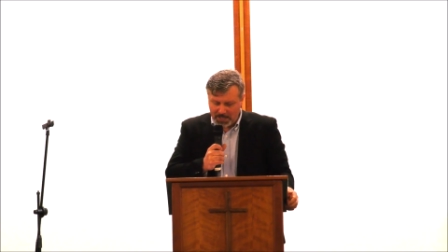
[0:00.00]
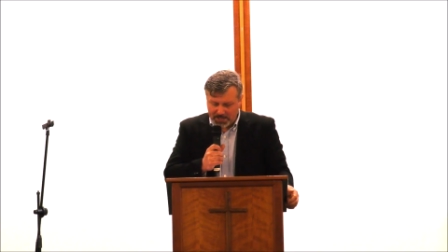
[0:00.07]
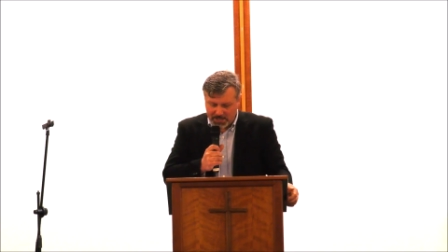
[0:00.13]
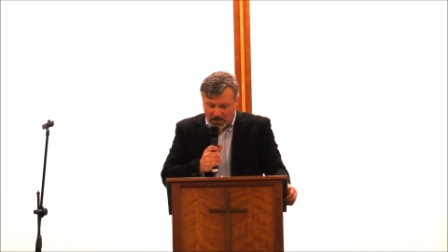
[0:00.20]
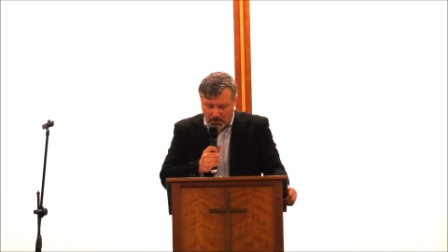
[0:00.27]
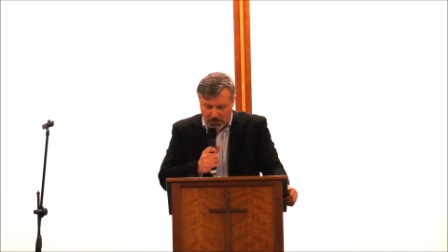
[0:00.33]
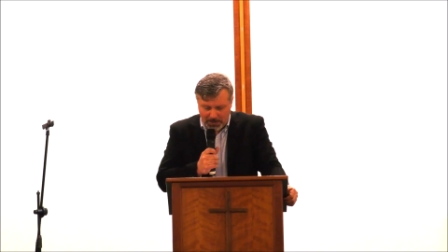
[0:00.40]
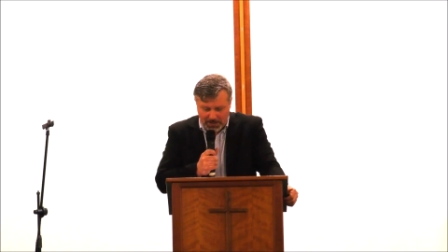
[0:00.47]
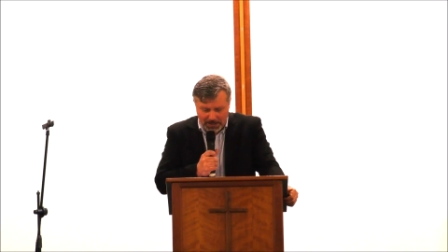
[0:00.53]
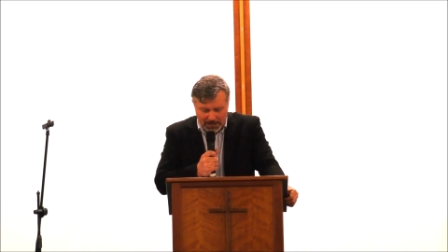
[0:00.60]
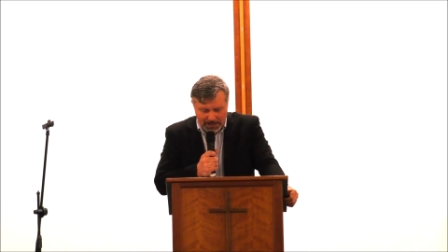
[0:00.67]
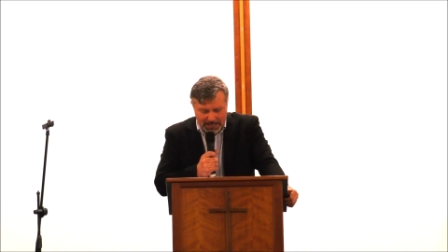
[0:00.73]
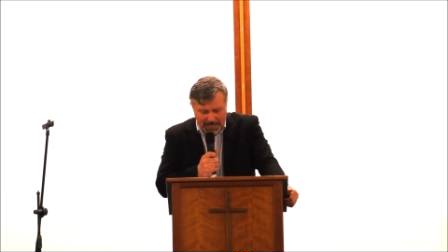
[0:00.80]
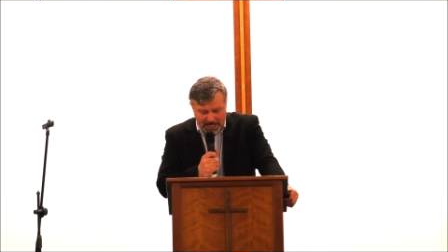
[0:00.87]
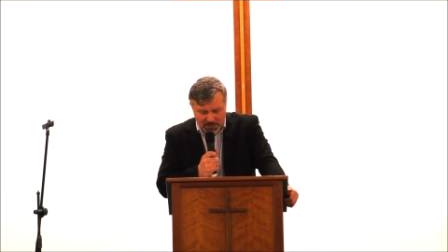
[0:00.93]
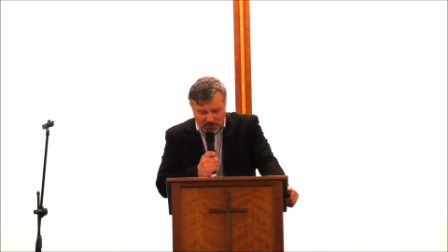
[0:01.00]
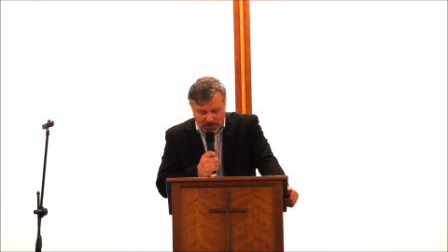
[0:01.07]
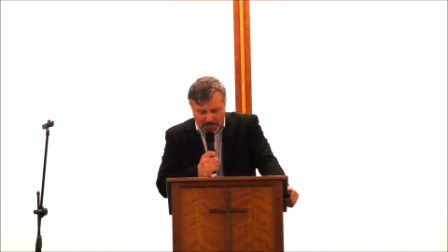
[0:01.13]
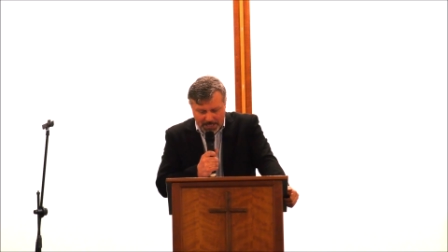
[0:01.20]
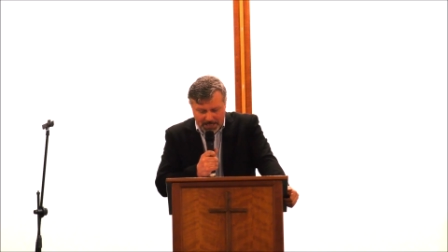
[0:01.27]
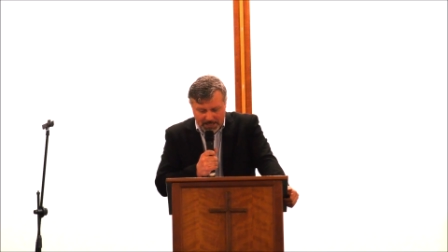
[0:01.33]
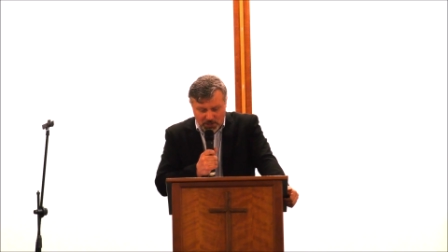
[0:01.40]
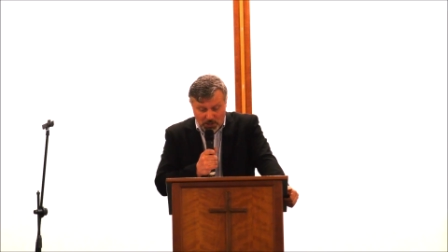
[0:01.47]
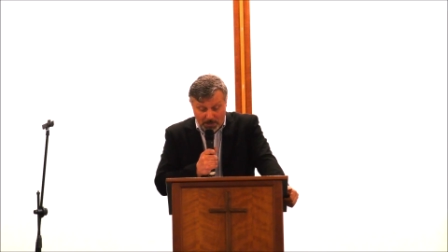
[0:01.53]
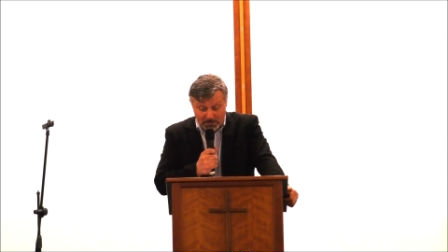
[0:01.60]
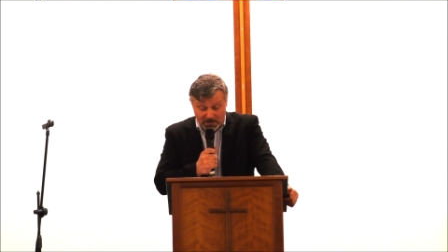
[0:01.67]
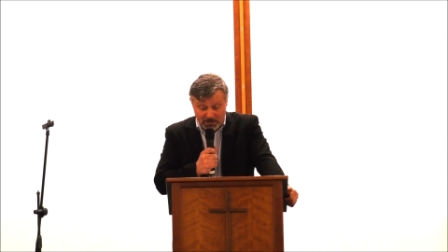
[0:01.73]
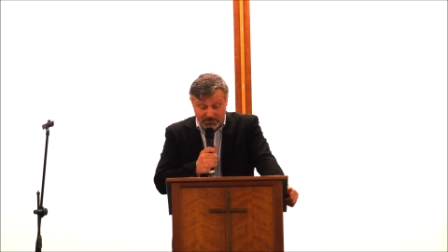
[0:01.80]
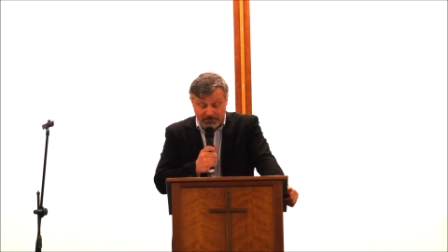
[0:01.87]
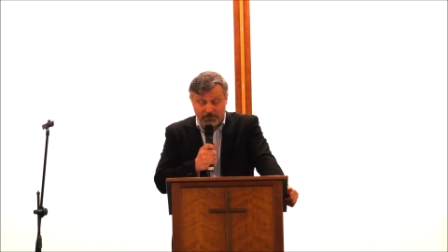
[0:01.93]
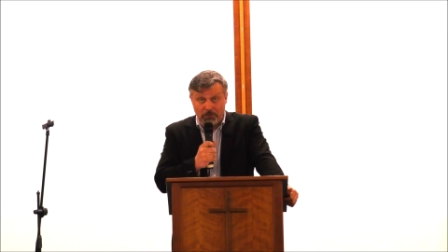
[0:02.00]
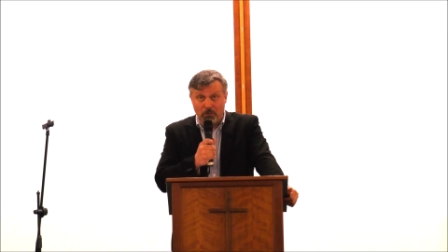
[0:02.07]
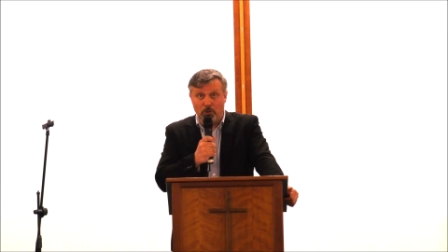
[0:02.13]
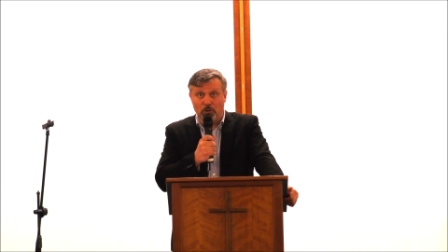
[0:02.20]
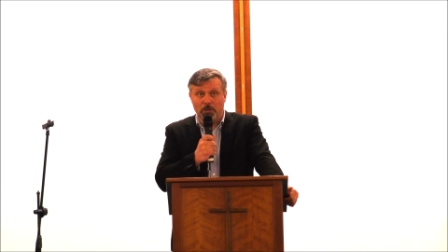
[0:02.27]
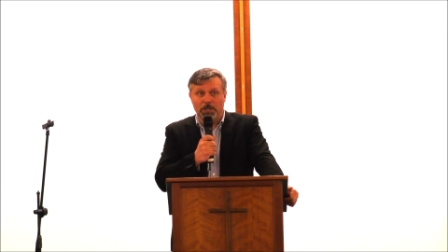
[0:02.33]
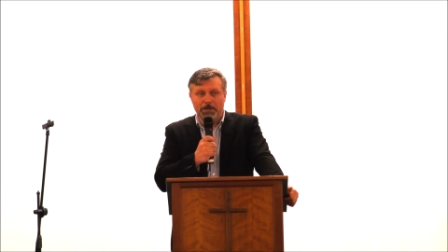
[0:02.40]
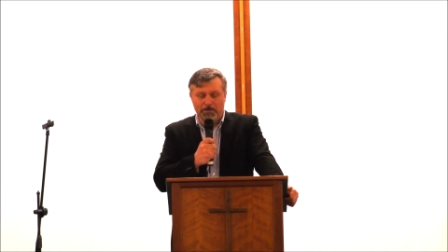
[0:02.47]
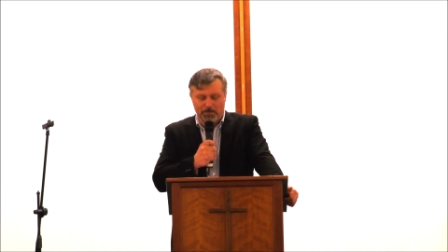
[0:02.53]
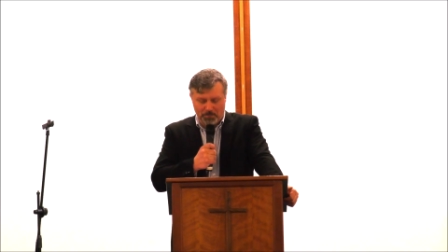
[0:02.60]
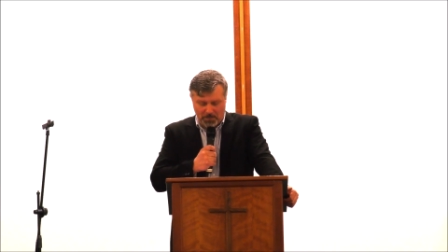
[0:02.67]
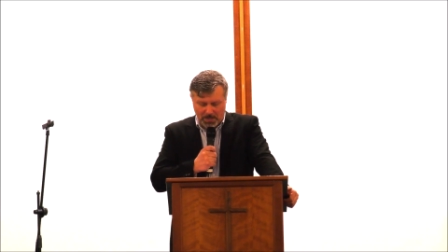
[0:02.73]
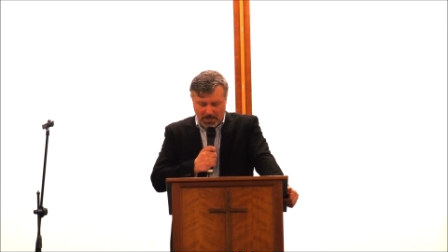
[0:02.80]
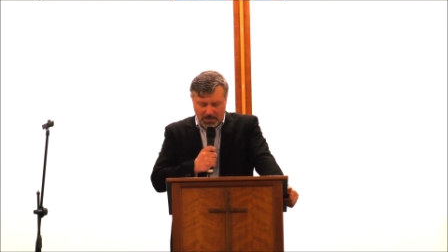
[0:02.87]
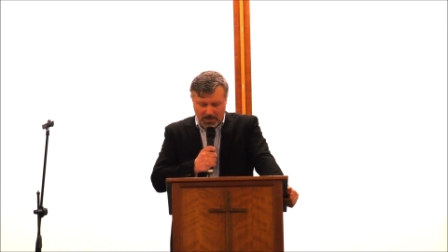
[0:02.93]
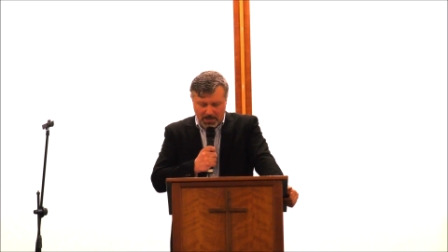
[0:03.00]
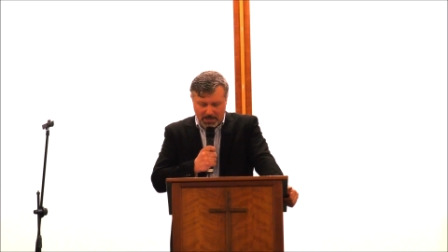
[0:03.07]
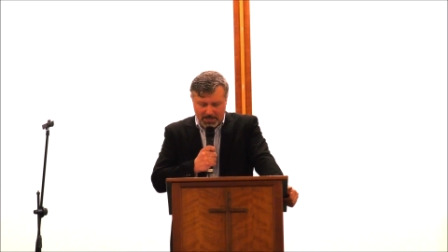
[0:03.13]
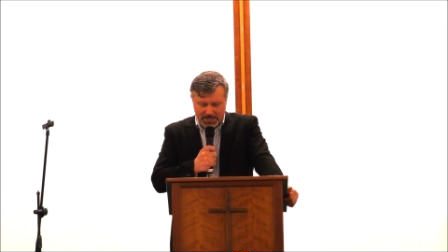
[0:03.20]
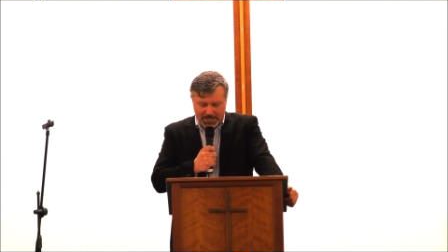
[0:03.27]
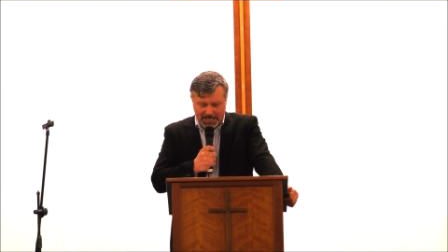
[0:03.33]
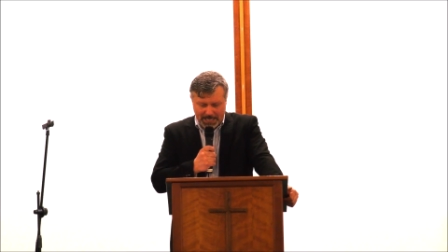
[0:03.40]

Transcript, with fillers: So let us read chapter 4, uh,